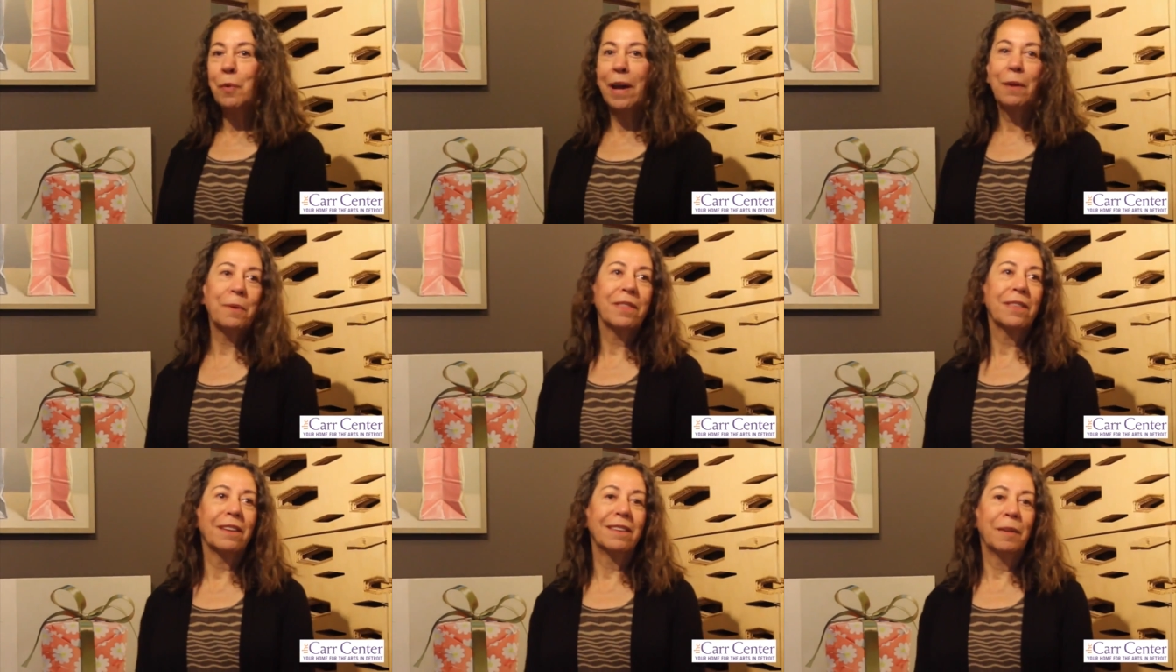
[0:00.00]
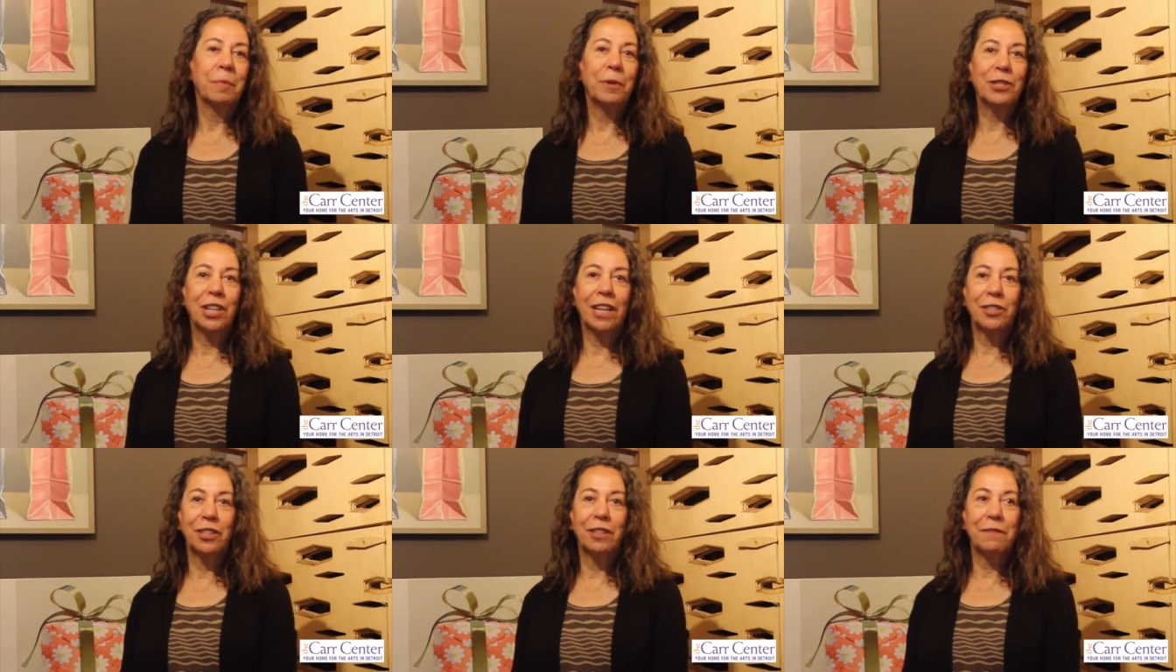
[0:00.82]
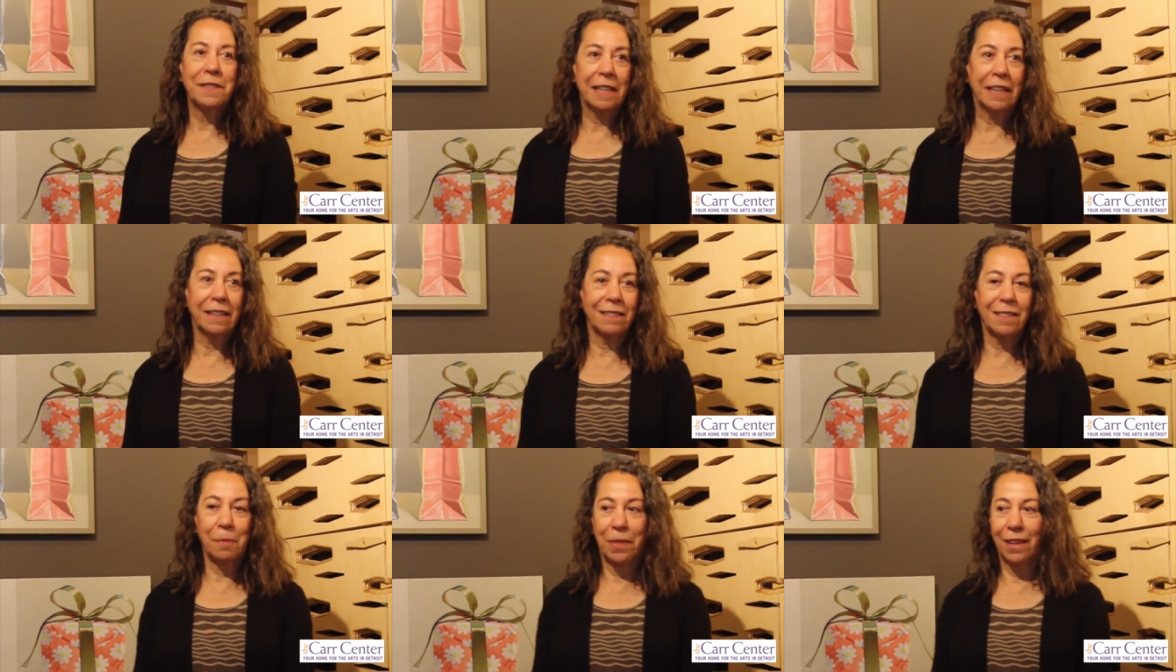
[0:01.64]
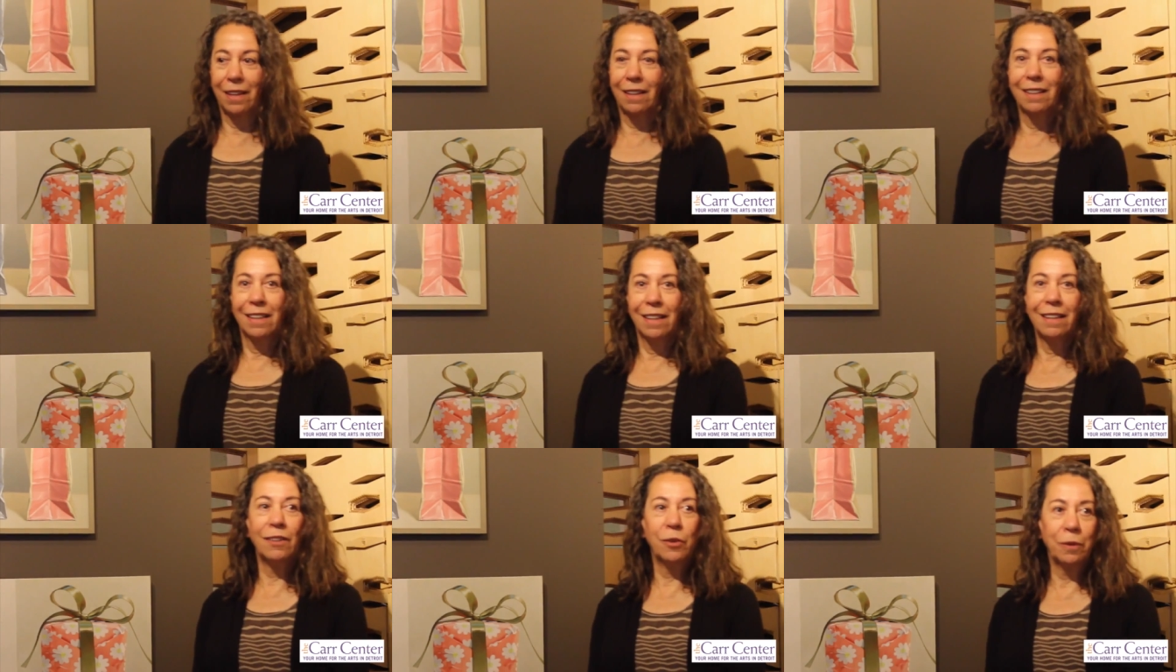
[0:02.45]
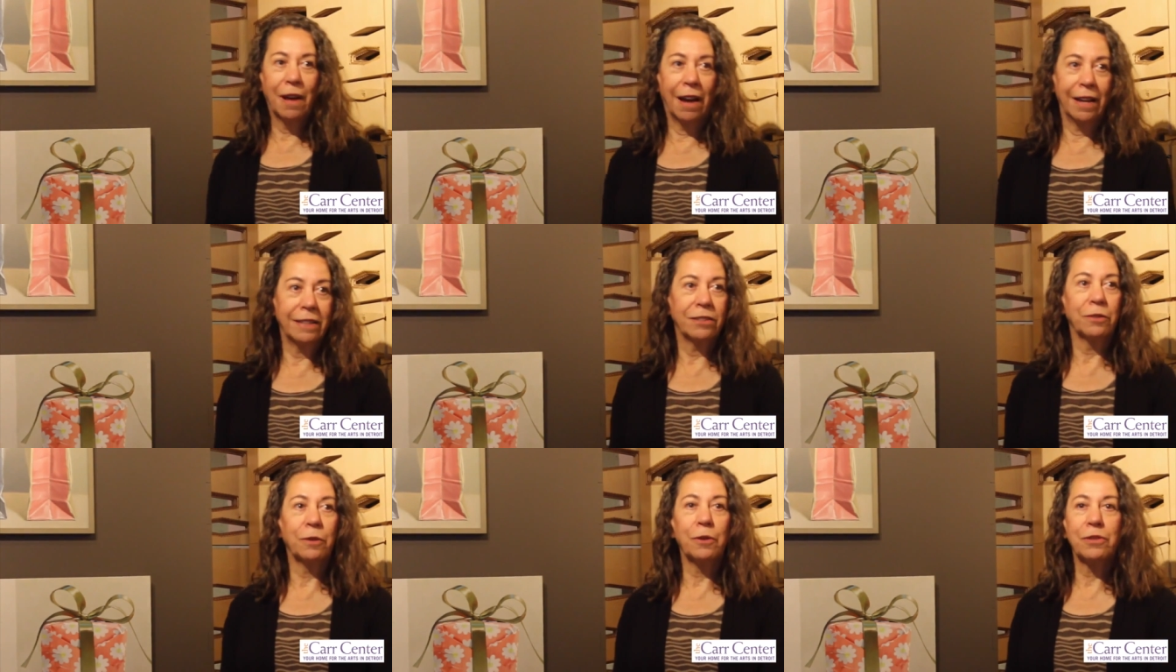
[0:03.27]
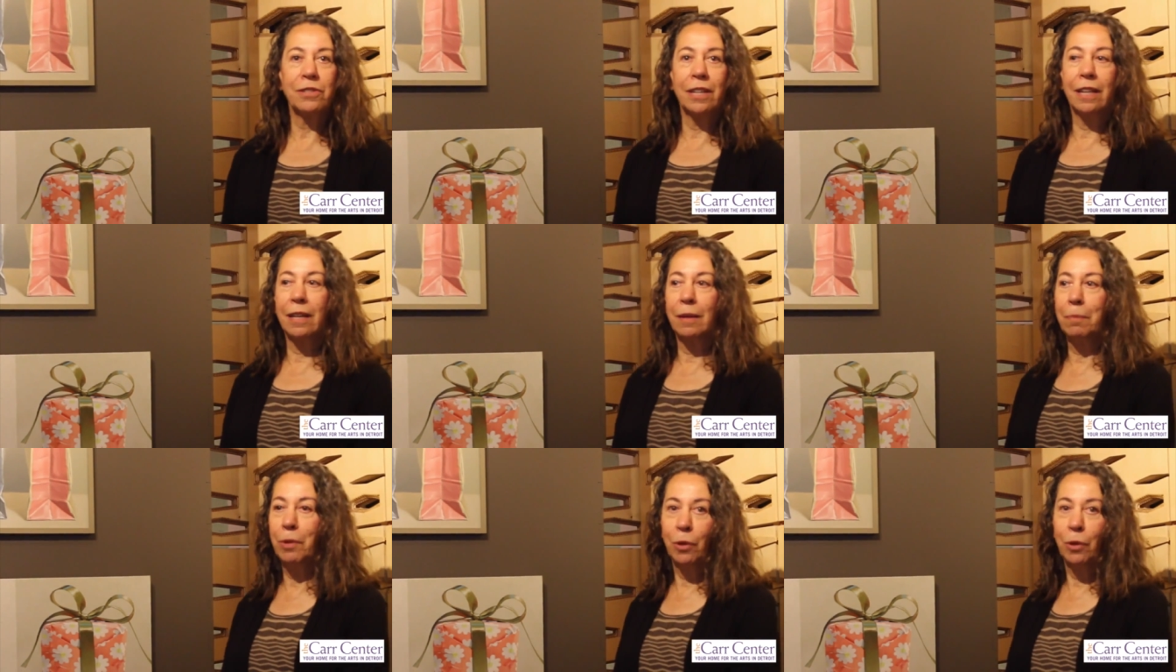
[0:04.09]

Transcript: away with an appreciation of seeing something in a new light or seeing